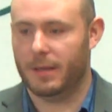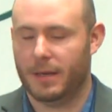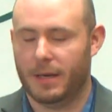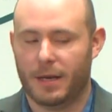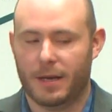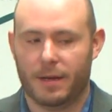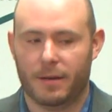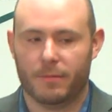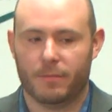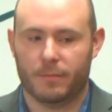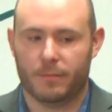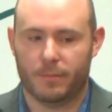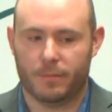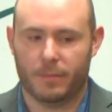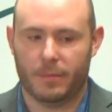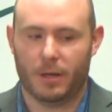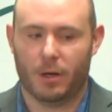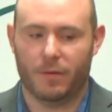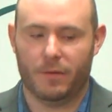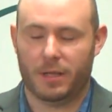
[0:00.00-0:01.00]
uh,
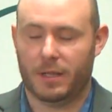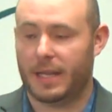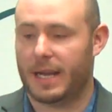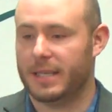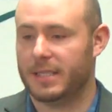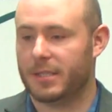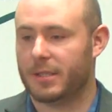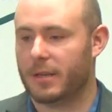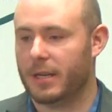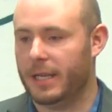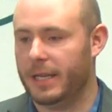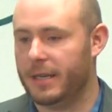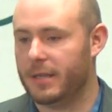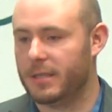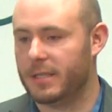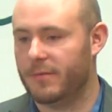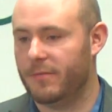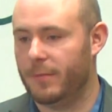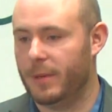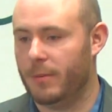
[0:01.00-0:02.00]
over the last thirty
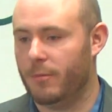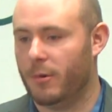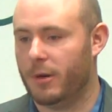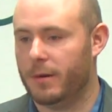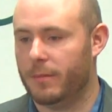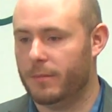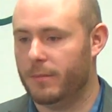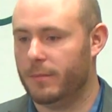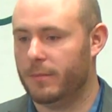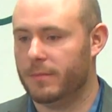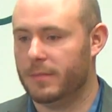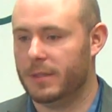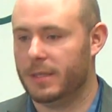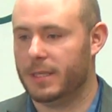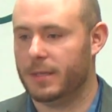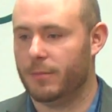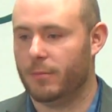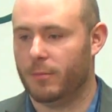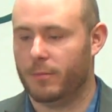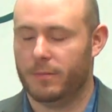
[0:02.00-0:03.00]
years have been one,
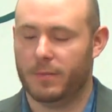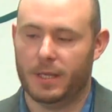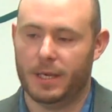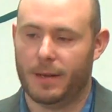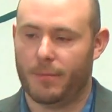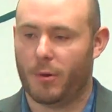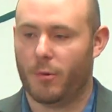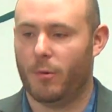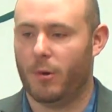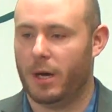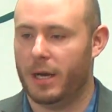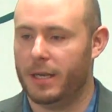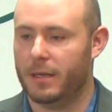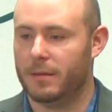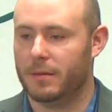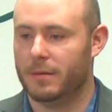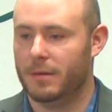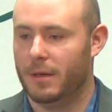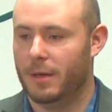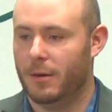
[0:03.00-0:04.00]
the number
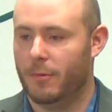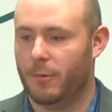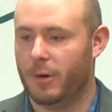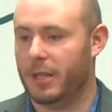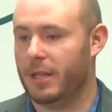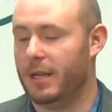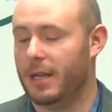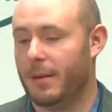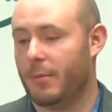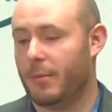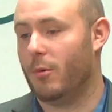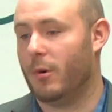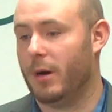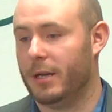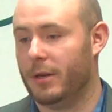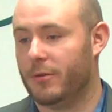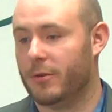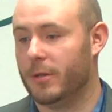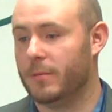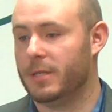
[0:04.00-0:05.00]
one, one of the
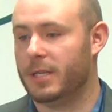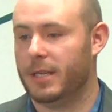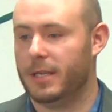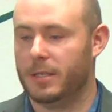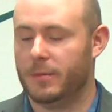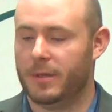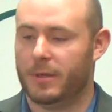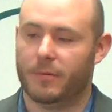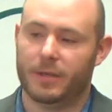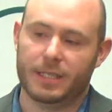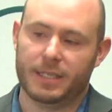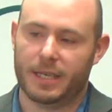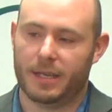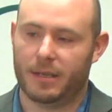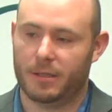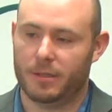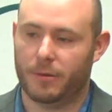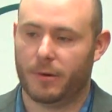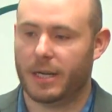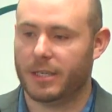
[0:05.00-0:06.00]
one groups that has been
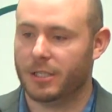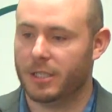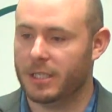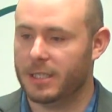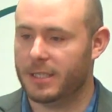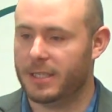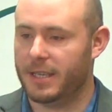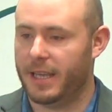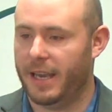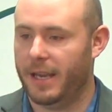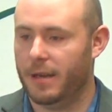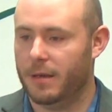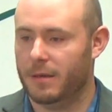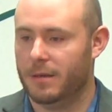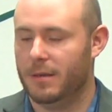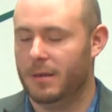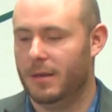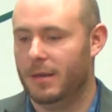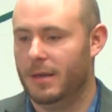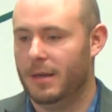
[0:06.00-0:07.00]
resettled to Washington State.
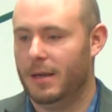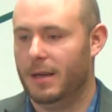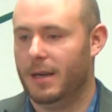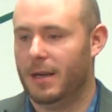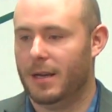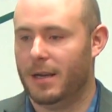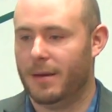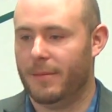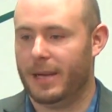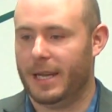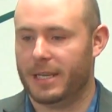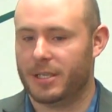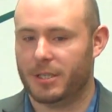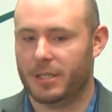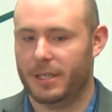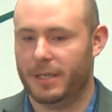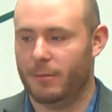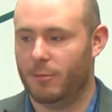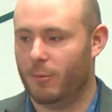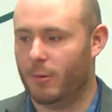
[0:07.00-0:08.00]
Um, I
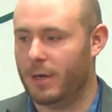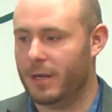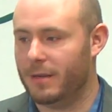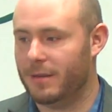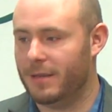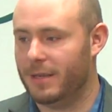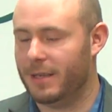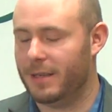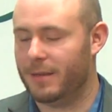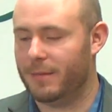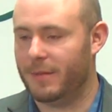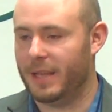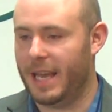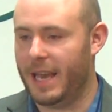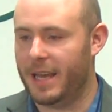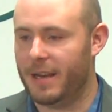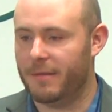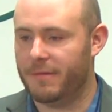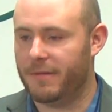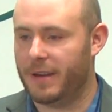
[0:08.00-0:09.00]
actually, one of the, the
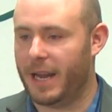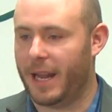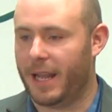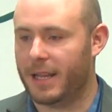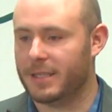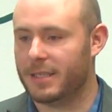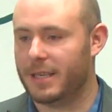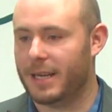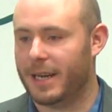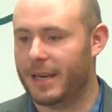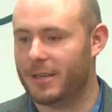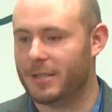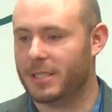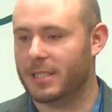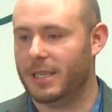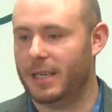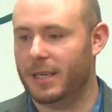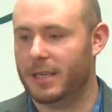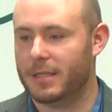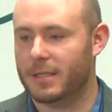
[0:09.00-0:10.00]
head of finance at I R
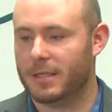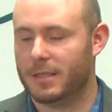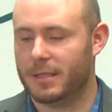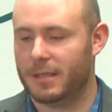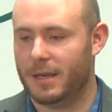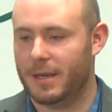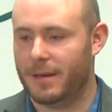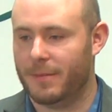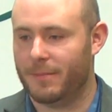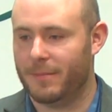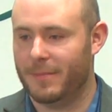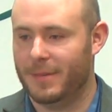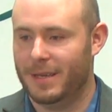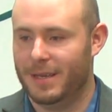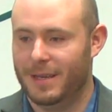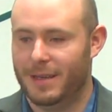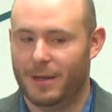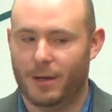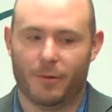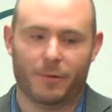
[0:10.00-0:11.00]
C is um,
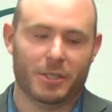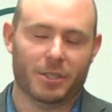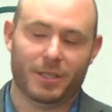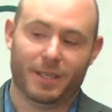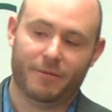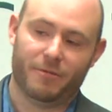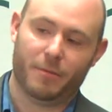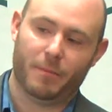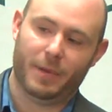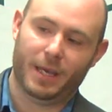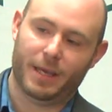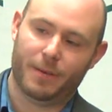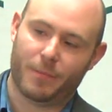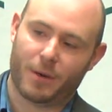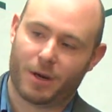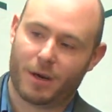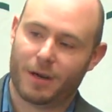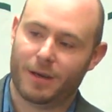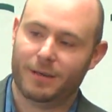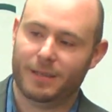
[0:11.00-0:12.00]
originally from
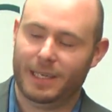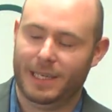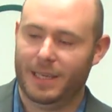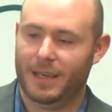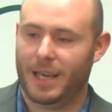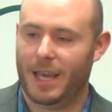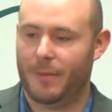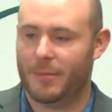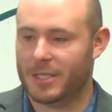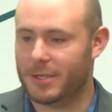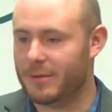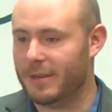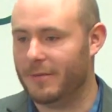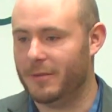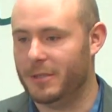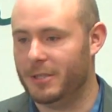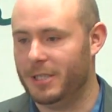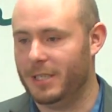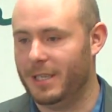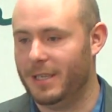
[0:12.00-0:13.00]
Myanmar. He came as a
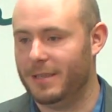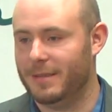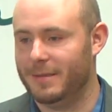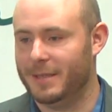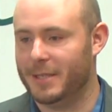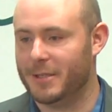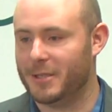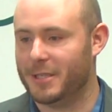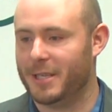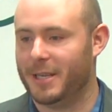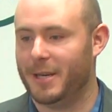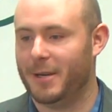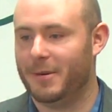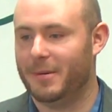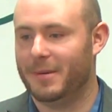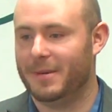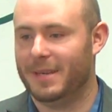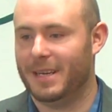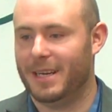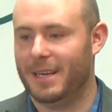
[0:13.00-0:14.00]
refugee years
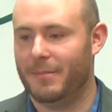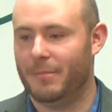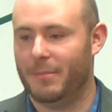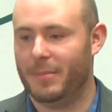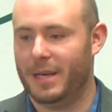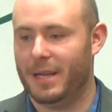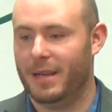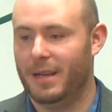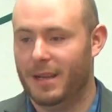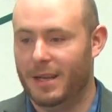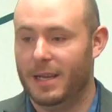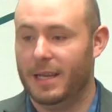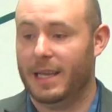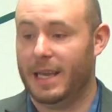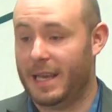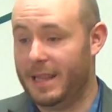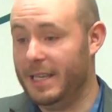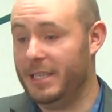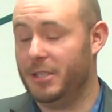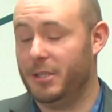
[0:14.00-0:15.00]
ago. Um, but
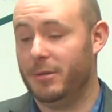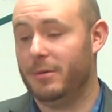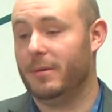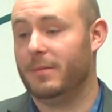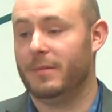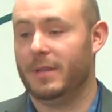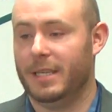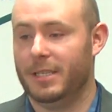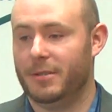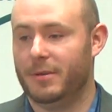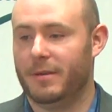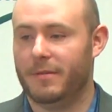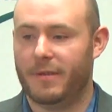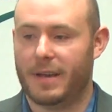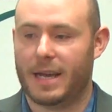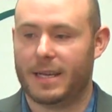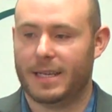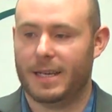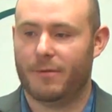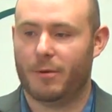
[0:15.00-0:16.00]
yeah, they do, they do in
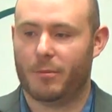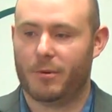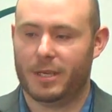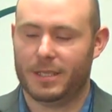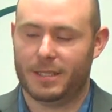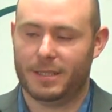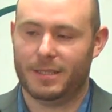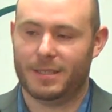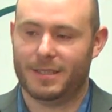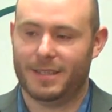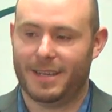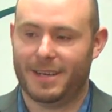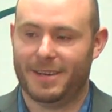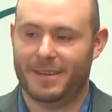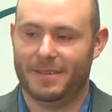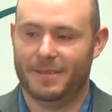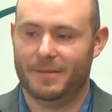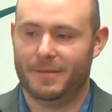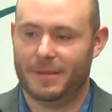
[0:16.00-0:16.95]
fact have a presence there.